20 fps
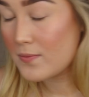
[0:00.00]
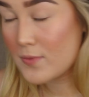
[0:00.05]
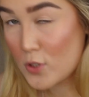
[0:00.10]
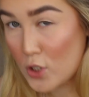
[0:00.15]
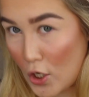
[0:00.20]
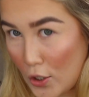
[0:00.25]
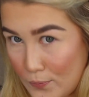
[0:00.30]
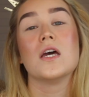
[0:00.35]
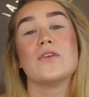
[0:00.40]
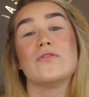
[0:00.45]

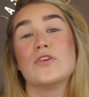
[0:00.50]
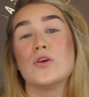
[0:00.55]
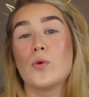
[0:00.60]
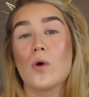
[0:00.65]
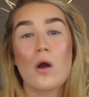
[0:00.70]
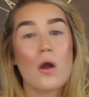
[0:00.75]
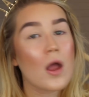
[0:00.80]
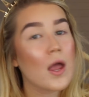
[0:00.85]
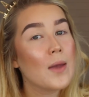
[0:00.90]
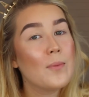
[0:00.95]
So if you
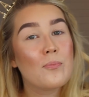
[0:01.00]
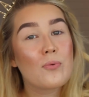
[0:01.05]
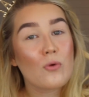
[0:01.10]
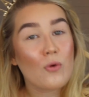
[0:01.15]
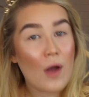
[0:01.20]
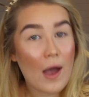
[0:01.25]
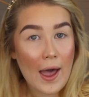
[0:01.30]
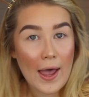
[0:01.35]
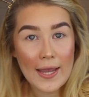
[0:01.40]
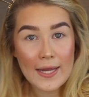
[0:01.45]
are a
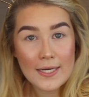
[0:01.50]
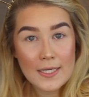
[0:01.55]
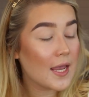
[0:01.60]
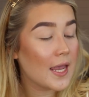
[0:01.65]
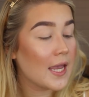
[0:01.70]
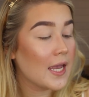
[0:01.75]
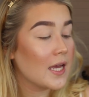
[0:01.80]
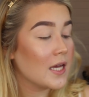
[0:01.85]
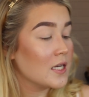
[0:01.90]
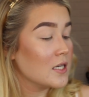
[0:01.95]
bride
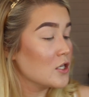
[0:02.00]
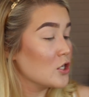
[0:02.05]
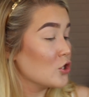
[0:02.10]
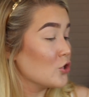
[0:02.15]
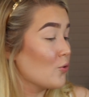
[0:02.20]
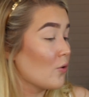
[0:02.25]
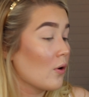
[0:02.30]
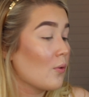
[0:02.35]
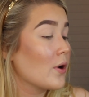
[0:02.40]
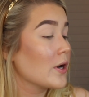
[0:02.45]
and
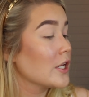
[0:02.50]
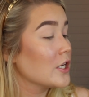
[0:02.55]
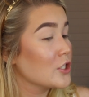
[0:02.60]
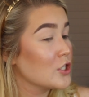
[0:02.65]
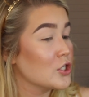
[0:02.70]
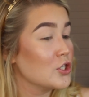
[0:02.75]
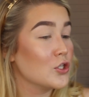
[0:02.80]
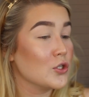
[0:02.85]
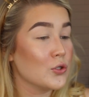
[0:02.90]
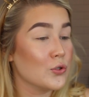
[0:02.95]
you are wanting
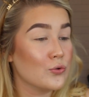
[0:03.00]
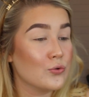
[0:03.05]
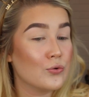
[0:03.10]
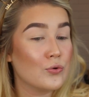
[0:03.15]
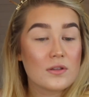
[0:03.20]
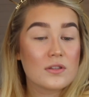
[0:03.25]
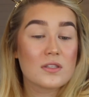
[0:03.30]
to do